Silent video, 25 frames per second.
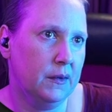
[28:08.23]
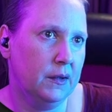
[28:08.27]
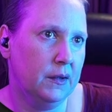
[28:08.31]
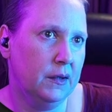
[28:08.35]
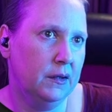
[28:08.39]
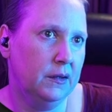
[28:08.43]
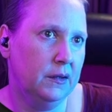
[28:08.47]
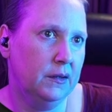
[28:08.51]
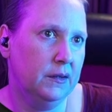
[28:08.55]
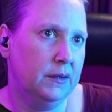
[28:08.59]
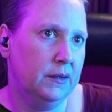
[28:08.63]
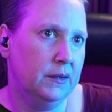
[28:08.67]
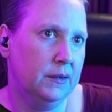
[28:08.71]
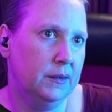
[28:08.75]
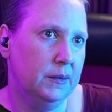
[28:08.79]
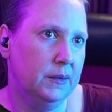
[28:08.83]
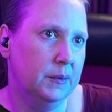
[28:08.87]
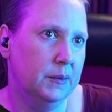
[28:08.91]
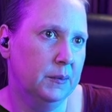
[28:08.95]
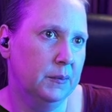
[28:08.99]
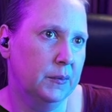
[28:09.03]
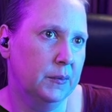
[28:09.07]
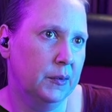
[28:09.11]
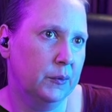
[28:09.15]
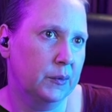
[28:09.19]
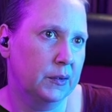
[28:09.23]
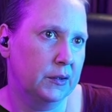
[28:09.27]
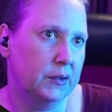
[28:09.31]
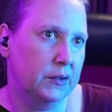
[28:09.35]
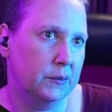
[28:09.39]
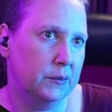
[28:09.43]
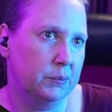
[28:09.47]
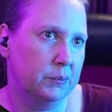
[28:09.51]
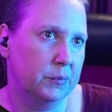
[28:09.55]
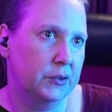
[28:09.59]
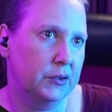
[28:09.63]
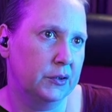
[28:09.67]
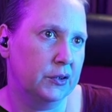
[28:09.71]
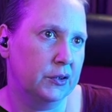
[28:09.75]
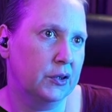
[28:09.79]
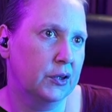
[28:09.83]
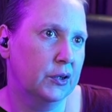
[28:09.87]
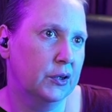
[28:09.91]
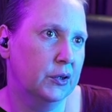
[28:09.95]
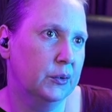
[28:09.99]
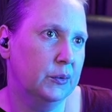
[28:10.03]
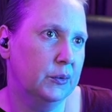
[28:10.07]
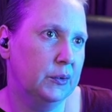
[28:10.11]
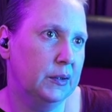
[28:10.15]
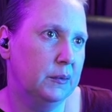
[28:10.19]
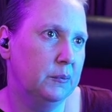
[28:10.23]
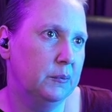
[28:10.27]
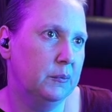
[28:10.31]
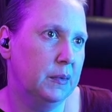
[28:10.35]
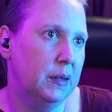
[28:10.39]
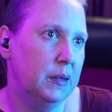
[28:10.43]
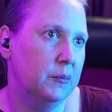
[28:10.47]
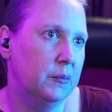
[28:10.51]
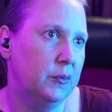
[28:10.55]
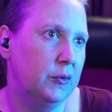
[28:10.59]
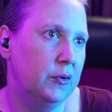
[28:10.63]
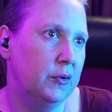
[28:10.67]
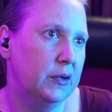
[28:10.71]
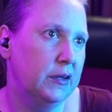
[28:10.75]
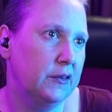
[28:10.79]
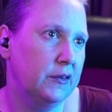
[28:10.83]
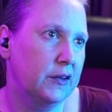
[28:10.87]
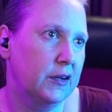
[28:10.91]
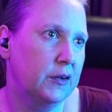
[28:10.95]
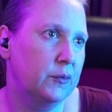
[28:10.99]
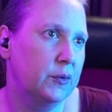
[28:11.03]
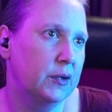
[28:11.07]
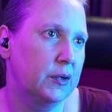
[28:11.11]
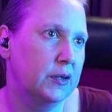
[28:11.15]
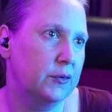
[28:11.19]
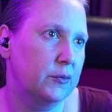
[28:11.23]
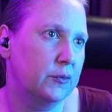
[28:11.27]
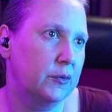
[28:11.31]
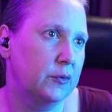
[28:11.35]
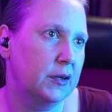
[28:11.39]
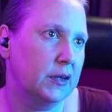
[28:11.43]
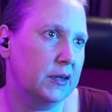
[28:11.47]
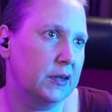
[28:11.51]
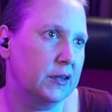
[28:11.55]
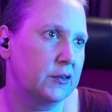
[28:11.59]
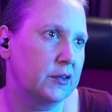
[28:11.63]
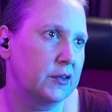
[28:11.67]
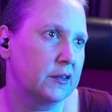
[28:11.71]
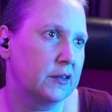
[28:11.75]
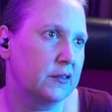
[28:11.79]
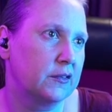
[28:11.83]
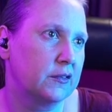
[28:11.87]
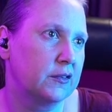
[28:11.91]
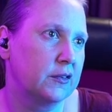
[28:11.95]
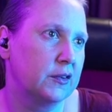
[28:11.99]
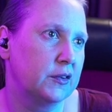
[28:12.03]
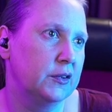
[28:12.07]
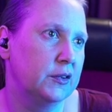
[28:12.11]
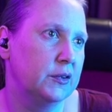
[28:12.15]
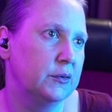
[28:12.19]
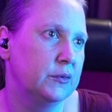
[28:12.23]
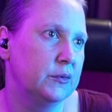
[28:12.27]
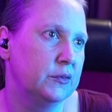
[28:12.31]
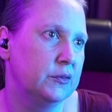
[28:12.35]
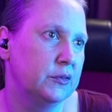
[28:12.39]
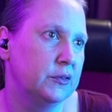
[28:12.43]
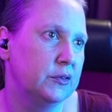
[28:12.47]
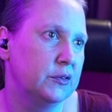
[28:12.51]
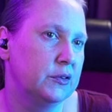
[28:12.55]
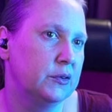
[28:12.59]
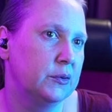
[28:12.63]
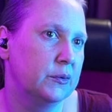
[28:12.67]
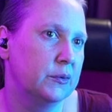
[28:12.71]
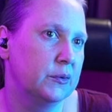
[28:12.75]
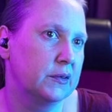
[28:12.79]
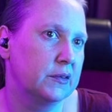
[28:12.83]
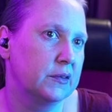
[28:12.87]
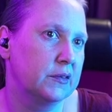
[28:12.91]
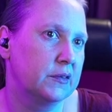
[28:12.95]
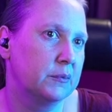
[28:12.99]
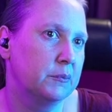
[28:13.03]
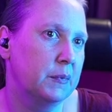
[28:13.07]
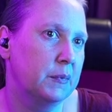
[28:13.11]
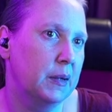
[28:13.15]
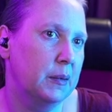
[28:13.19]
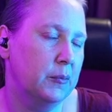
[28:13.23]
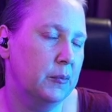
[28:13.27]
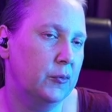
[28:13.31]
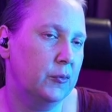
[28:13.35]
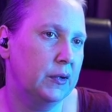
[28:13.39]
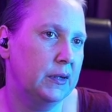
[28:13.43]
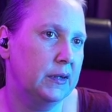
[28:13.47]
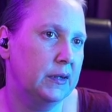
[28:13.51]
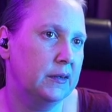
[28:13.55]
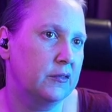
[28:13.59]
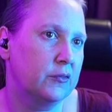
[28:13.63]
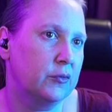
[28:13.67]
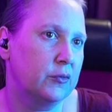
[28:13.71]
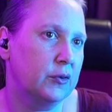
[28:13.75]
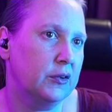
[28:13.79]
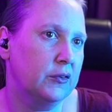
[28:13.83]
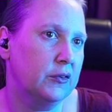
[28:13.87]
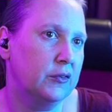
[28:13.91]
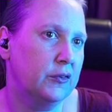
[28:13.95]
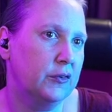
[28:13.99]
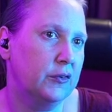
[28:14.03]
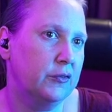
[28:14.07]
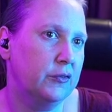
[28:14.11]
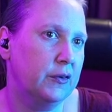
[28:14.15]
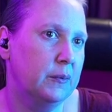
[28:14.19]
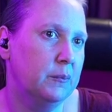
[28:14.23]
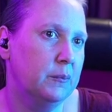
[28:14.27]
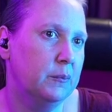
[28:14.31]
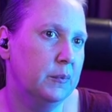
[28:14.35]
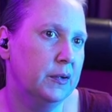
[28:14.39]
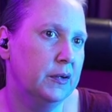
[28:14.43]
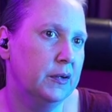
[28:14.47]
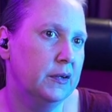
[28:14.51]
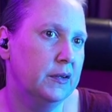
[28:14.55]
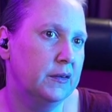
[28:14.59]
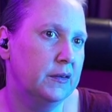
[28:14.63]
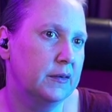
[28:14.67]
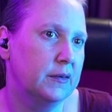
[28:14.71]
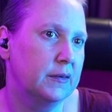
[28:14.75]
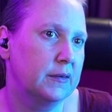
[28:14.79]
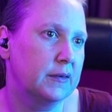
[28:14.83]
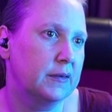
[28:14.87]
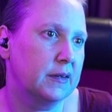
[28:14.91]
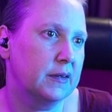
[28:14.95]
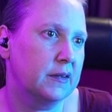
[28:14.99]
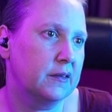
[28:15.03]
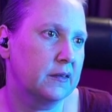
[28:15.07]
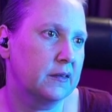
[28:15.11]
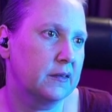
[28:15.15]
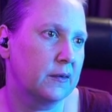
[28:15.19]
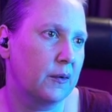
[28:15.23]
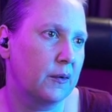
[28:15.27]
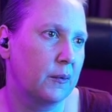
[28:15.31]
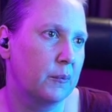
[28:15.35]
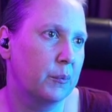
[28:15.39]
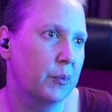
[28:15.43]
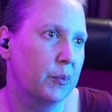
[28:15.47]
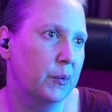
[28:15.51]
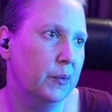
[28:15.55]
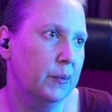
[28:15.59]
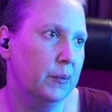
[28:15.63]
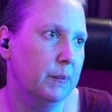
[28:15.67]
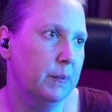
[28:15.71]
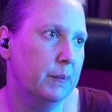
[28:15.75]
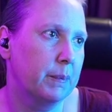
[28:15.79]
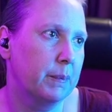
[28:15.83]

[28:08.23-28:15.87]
We want to put code in memory and then redirect execution to this memory. Structure of input, example.